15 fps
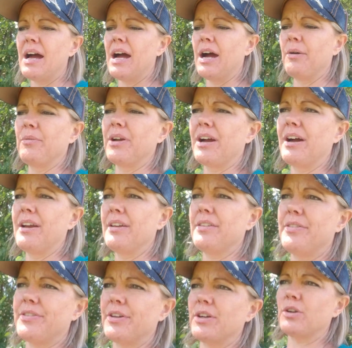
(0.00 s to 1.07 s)
We got
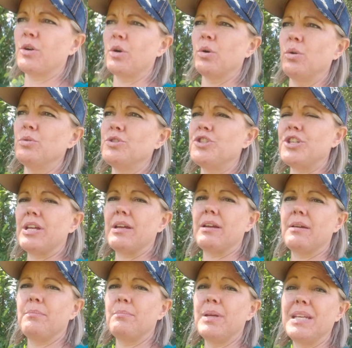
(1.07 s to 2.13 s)
the Gold
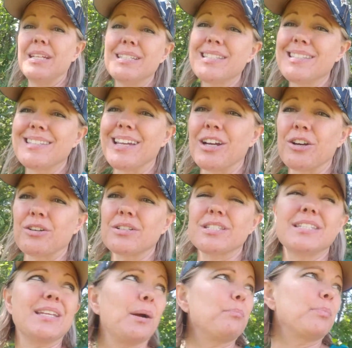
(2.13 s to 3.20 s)
Gym mini stair
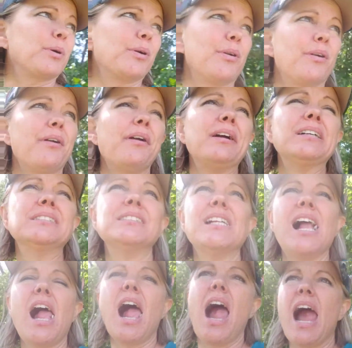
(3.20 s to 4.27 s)
stepper
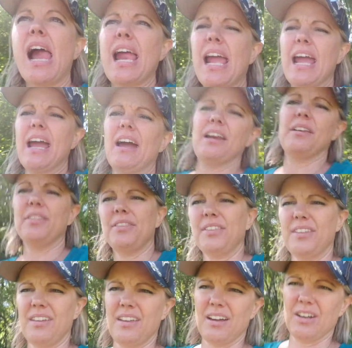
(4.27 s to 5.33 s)
and
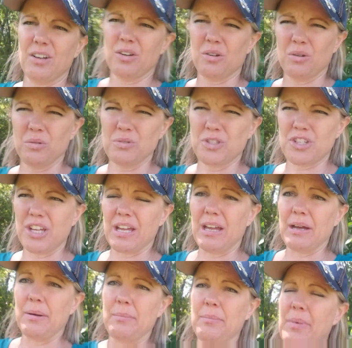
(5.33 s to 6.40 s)
the Gold
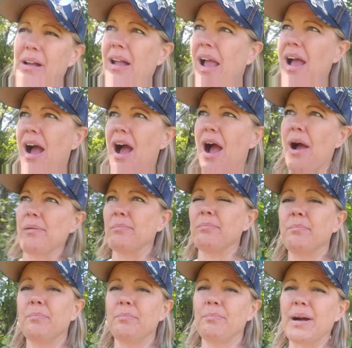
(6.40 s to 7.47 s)
Gym
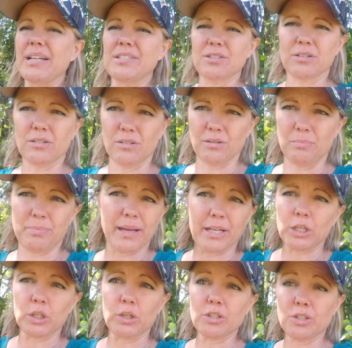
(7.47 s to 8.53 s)
bicycle
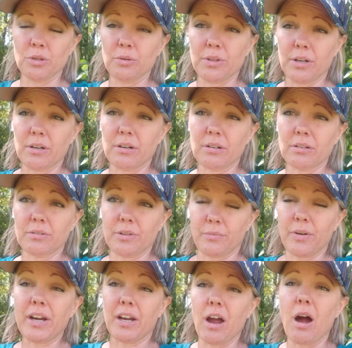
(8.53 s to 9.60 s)
pedaler. So they're
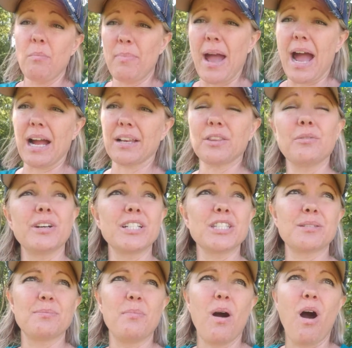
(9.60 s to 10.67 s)
very compact, they're very
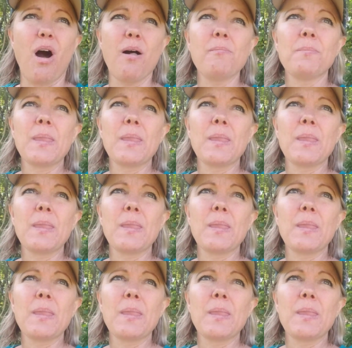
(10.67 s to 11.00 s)
small.